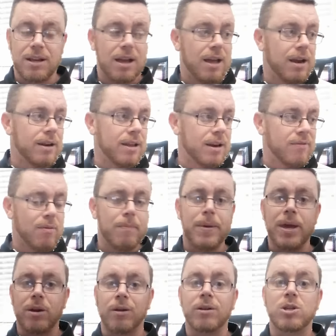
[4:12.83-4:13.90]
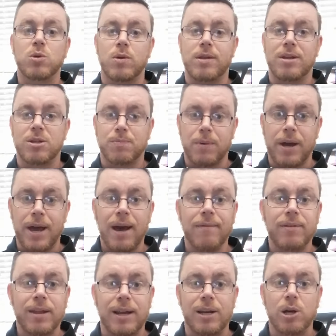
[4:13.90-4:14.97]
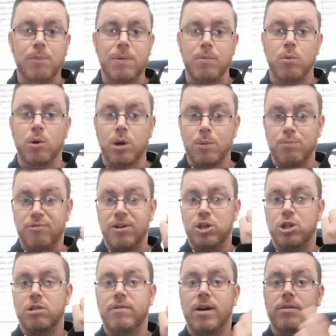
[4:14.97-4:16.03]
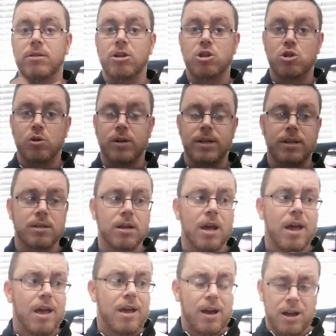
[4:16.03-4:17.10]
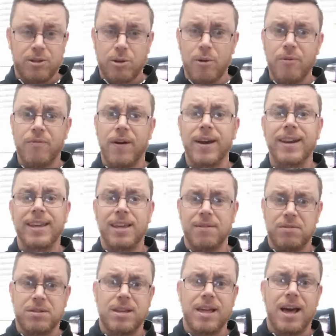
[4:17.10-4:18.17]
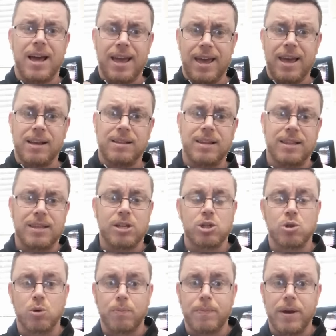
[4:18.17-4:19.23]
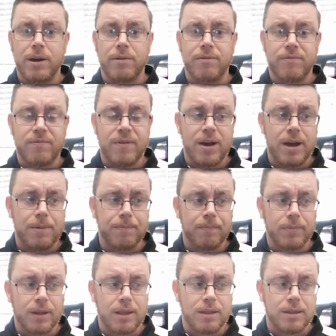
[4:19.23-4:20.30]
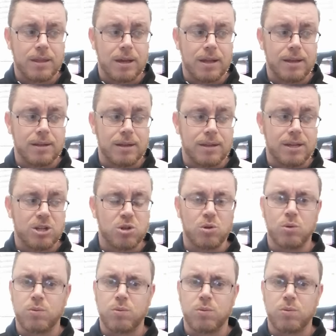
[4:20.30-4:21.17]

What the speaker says: And if I'm being honest with you, by having that little bit more compression around your joints, I do find it gives you that additional bit of it gives